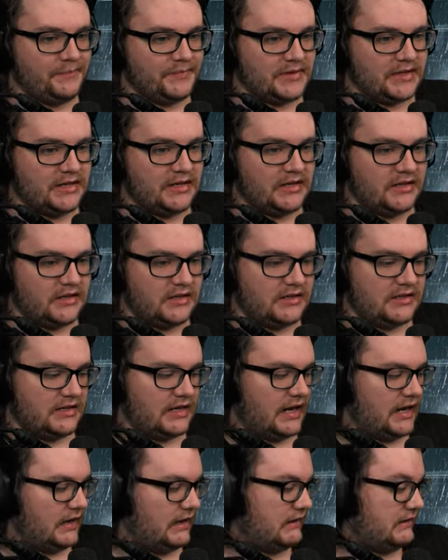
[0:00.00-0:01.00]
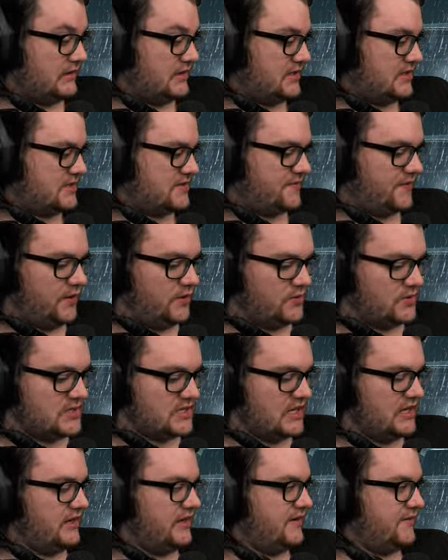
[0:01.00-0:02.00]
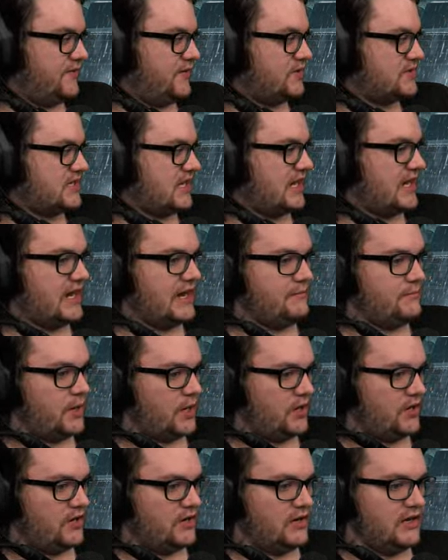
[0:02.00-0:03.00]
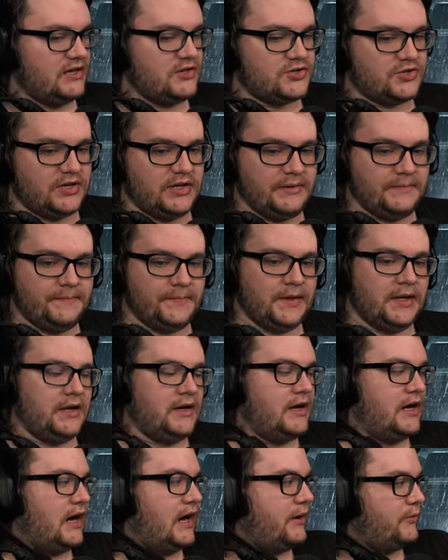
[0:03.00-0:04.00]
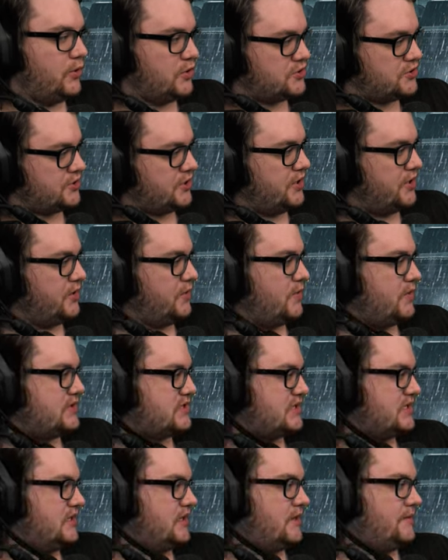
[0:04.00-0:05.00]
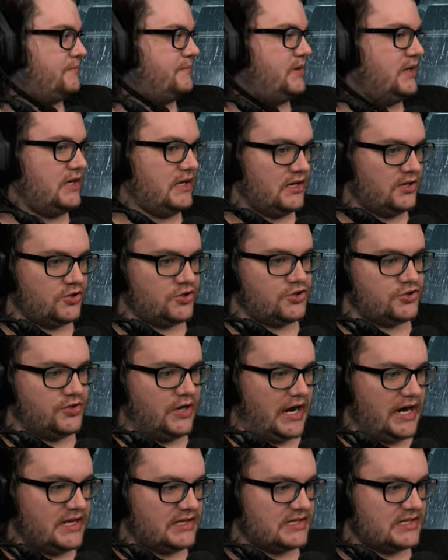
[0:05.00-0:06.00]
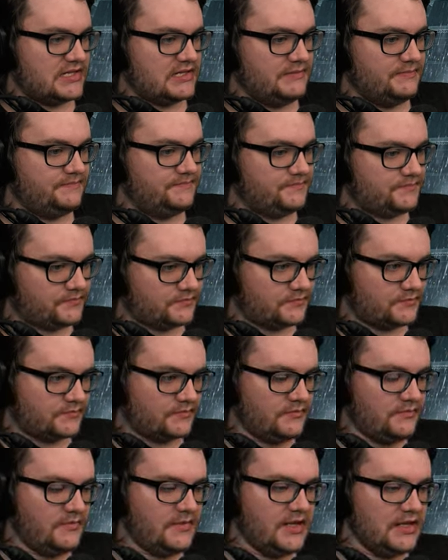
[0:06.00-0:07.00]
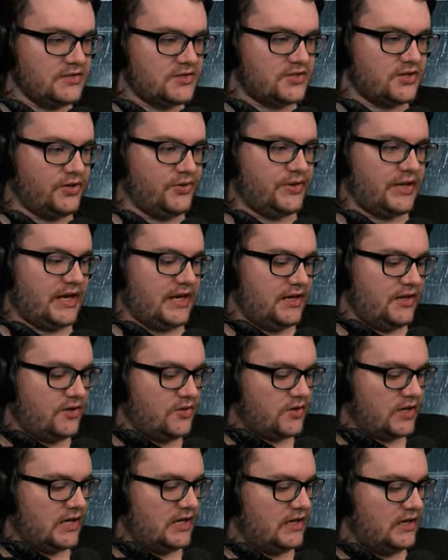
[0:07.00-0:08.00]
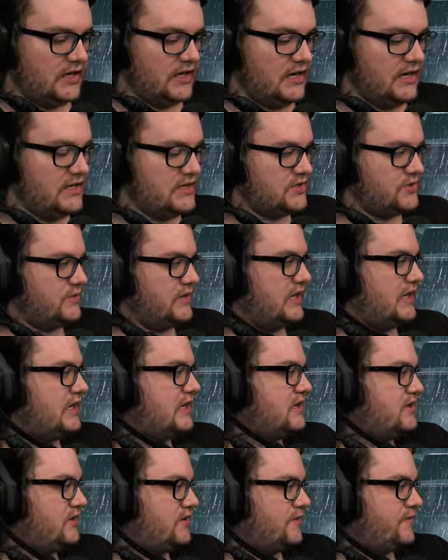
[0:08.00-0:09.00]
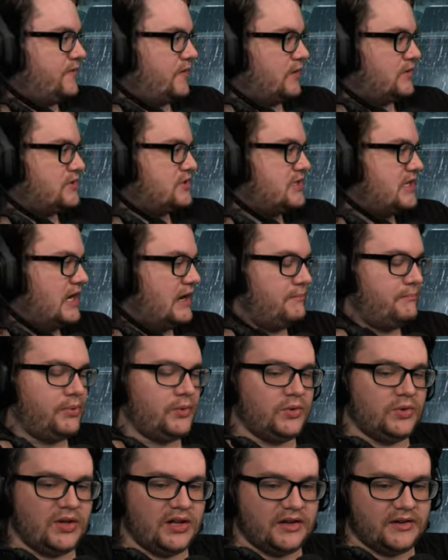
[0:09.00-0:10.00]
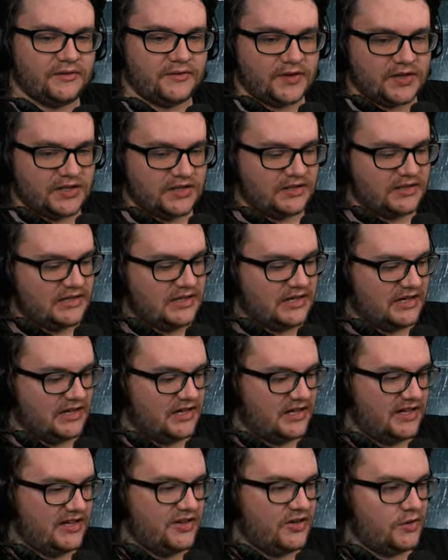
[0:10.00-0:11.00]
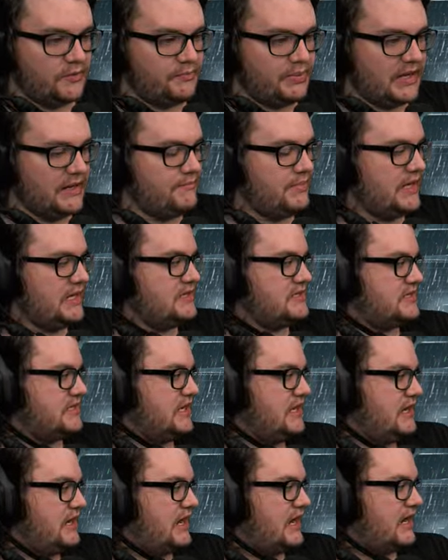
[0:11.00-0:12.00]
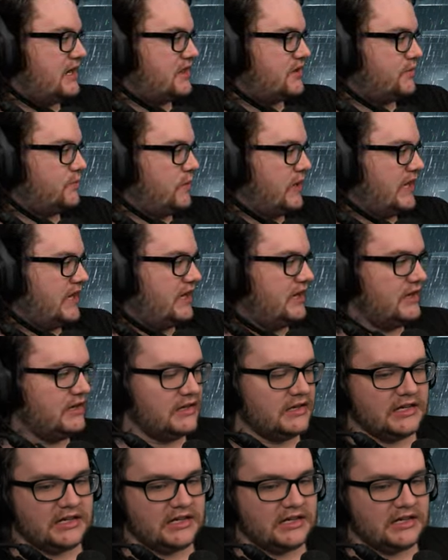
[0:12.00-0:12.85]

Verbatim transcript: Uh, I, I, this feels it feels like a high barrier to entry. I will show some beginner strats so that you can get into it, get your first couple of uh, you know PBs out of the way.